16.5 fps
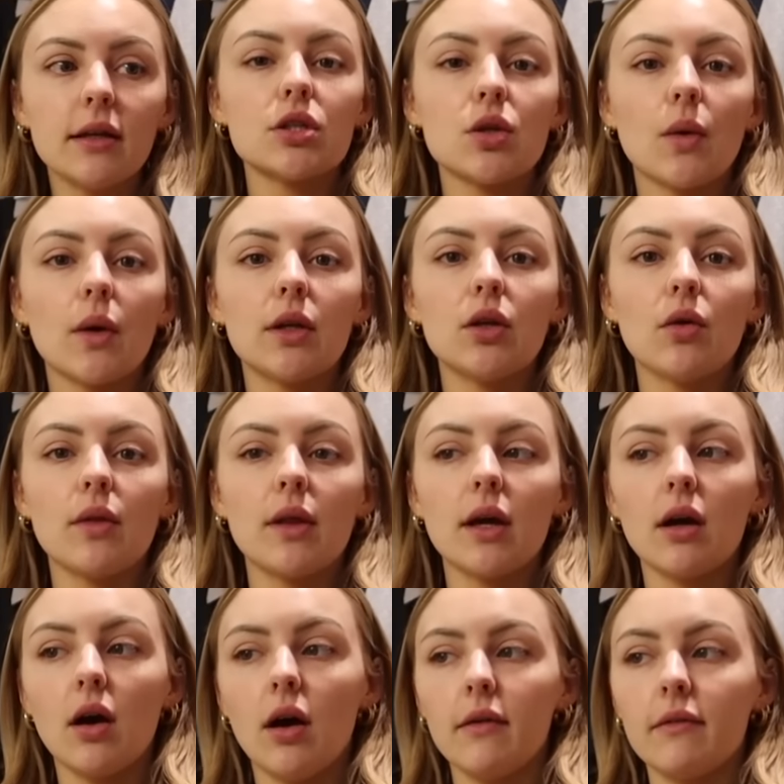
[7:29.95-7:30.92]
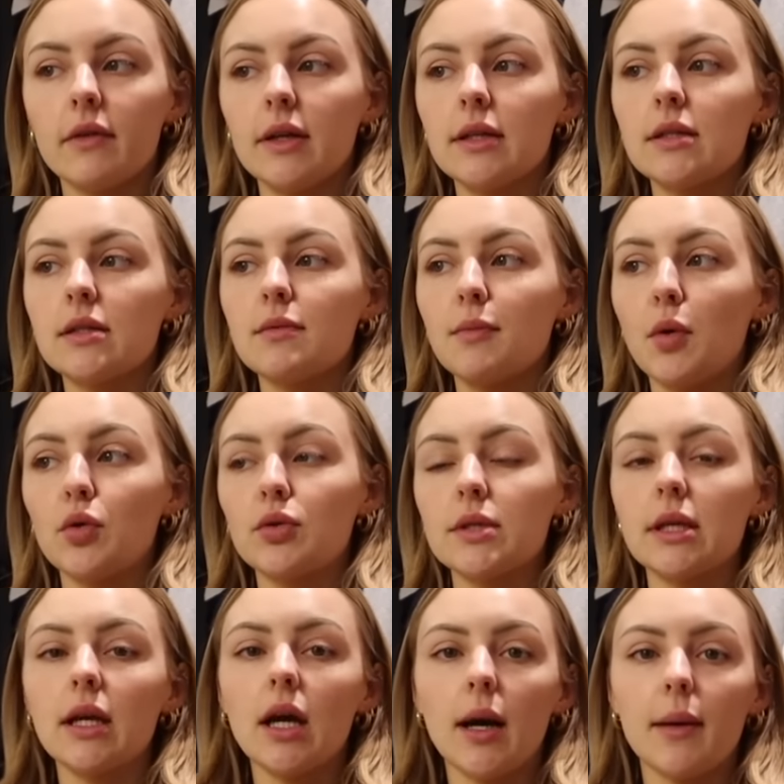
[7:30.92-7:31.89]
So I know that confidence
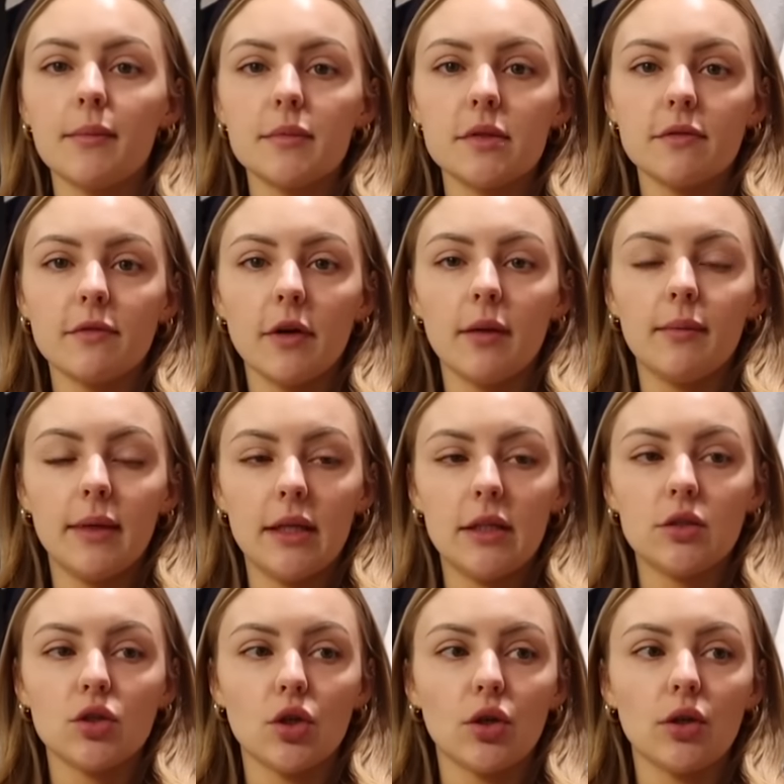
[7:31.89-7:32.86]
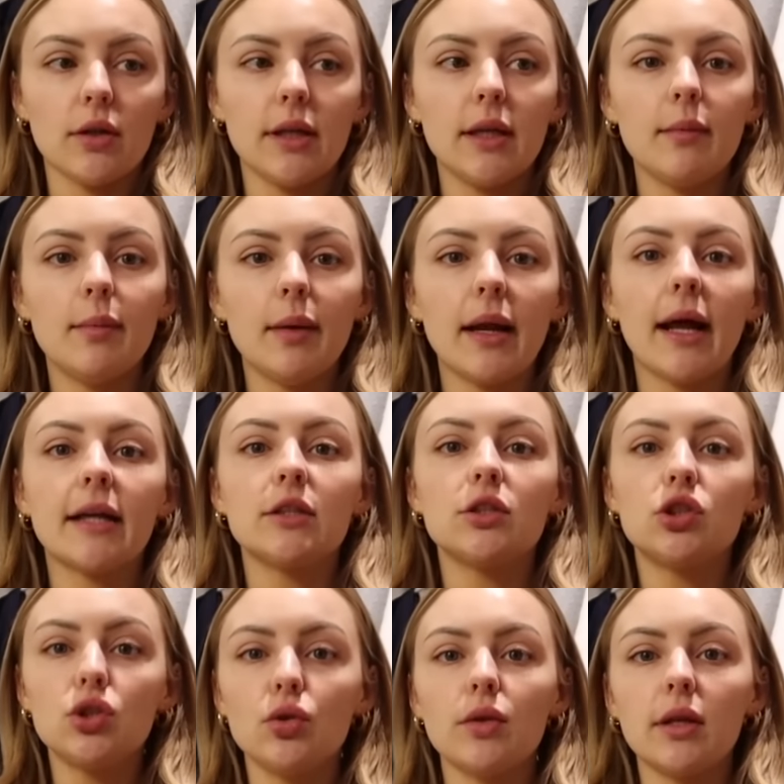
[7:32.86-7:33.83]
mostly comes from internally, but I
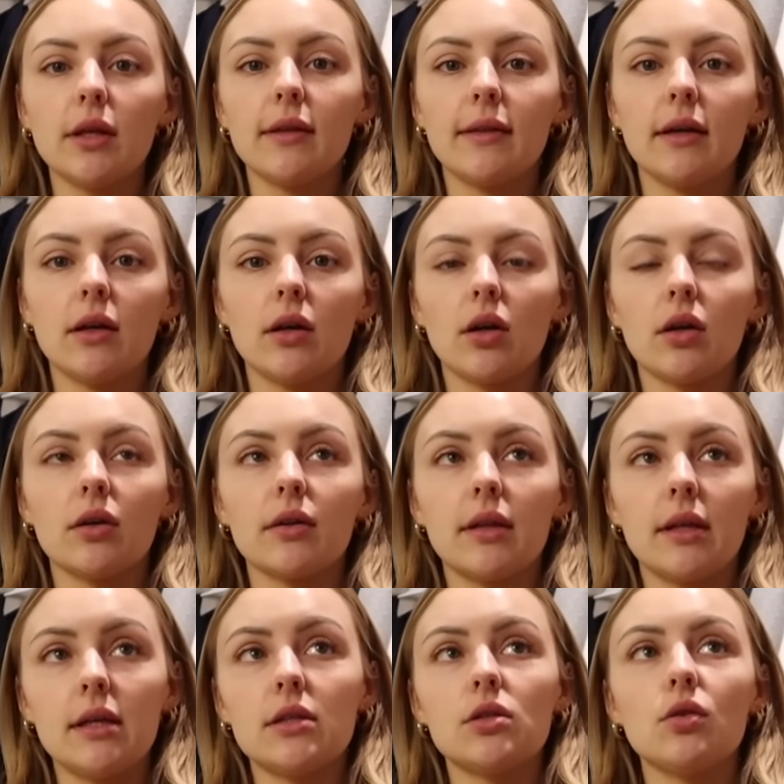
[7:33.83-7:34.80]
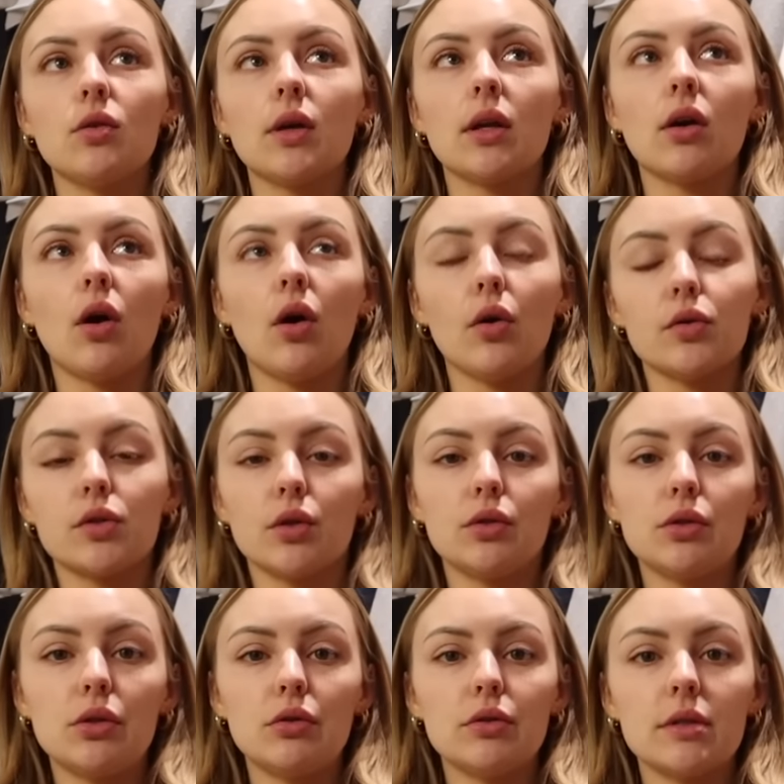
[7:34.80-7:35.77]
do think there are things you can also
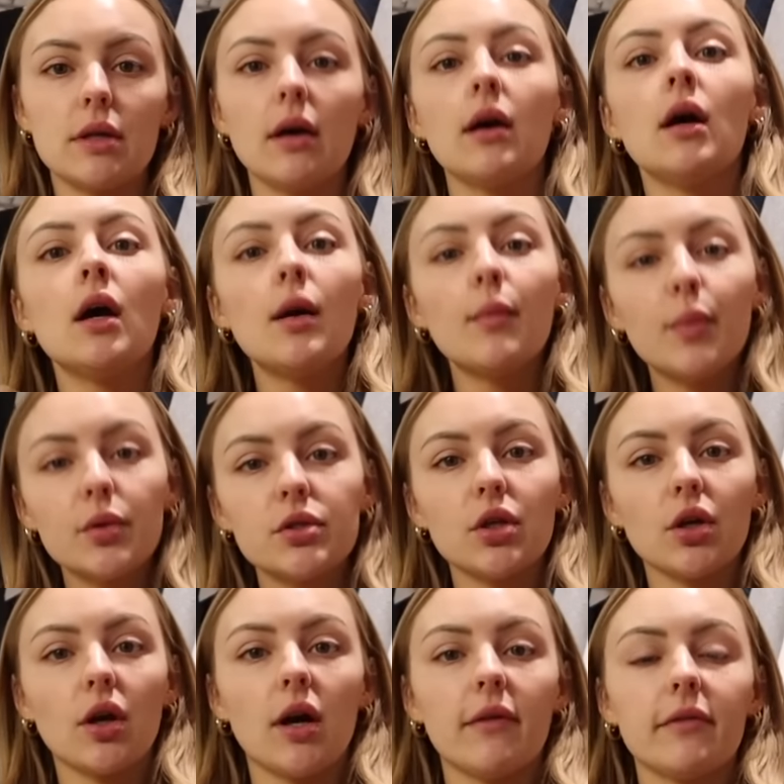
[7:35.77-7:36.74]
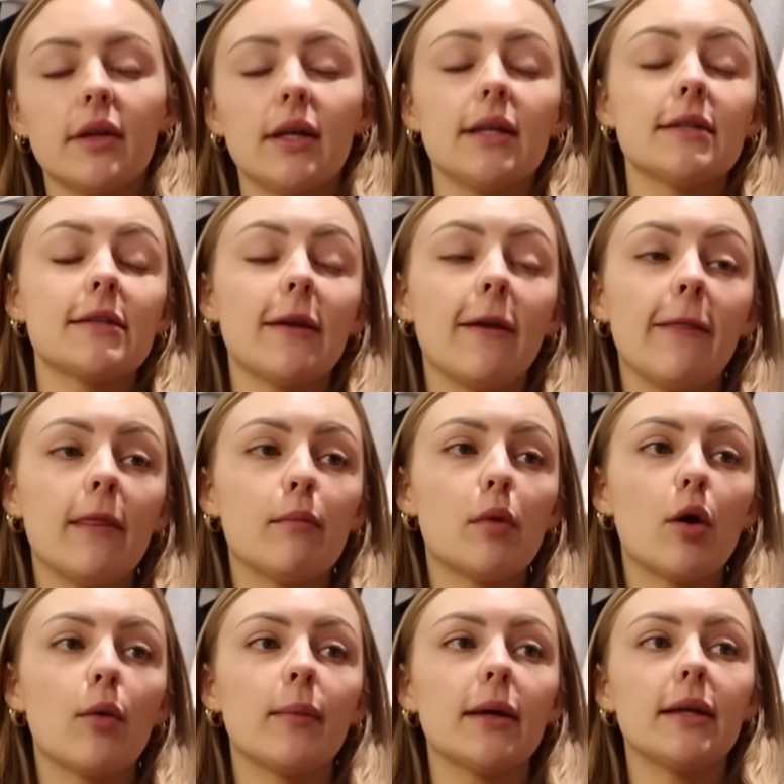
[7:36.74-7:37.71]
do to boost your confidence in the
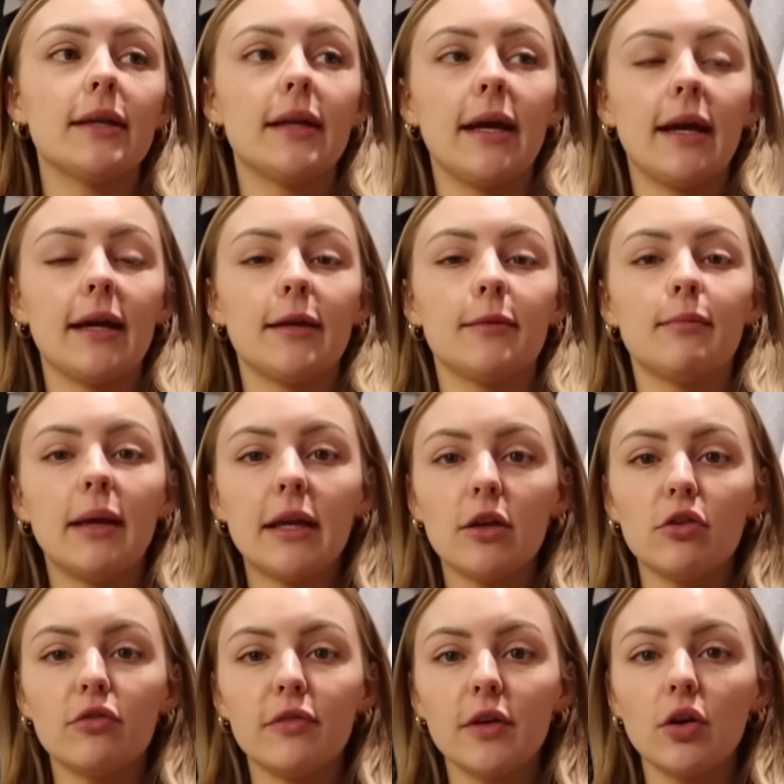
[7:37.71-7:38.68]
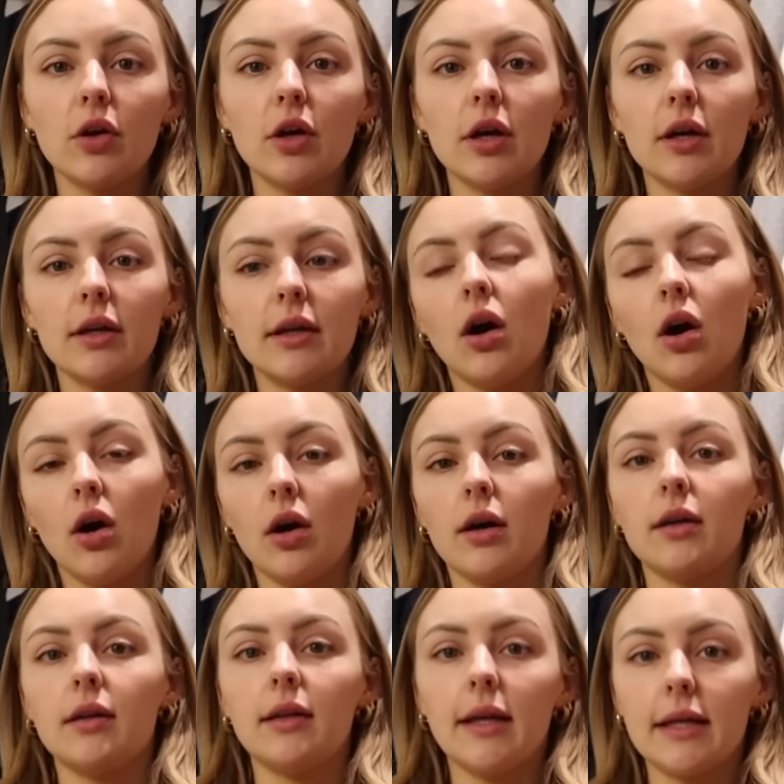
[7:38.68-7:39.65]
moment and make you feel good
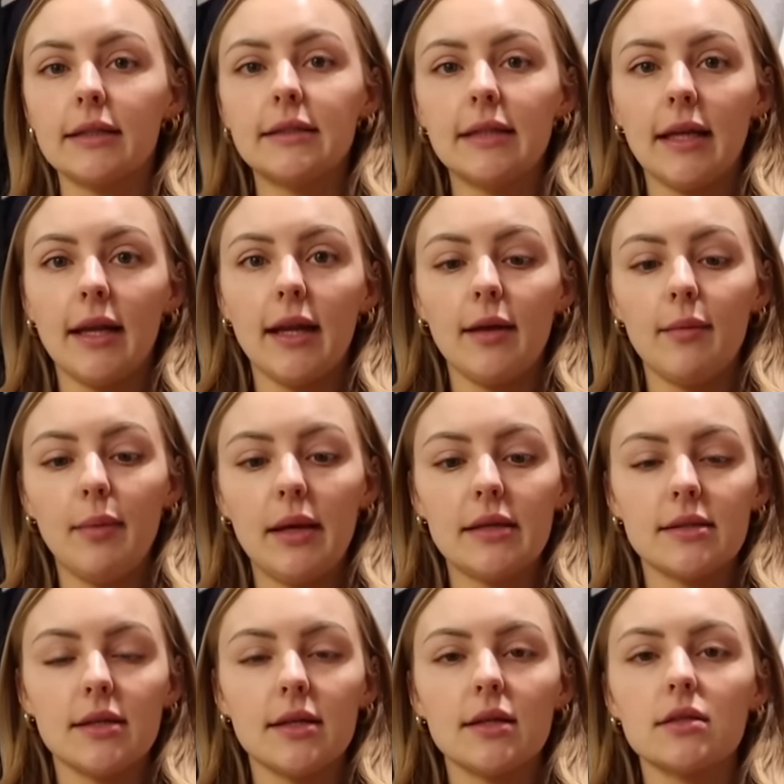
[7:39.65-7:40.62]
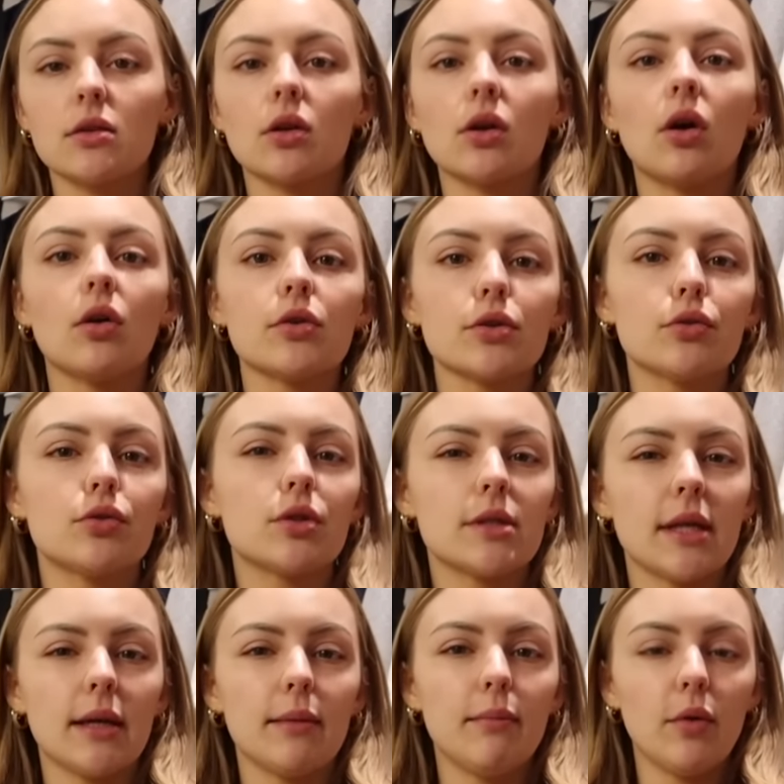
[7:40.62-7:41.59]
on like a day-to-day basis or also
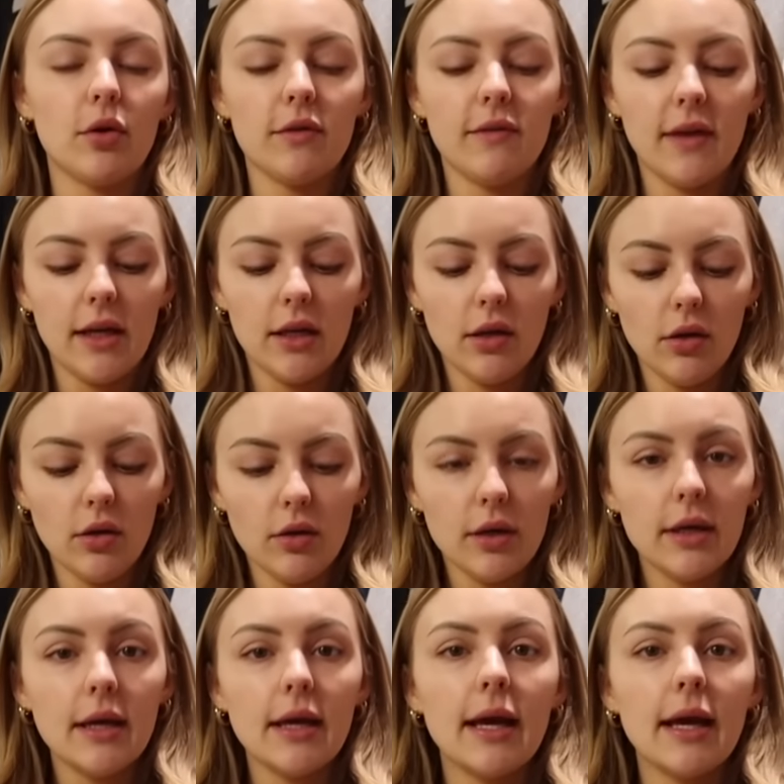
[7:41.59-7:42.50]
just like motivate you.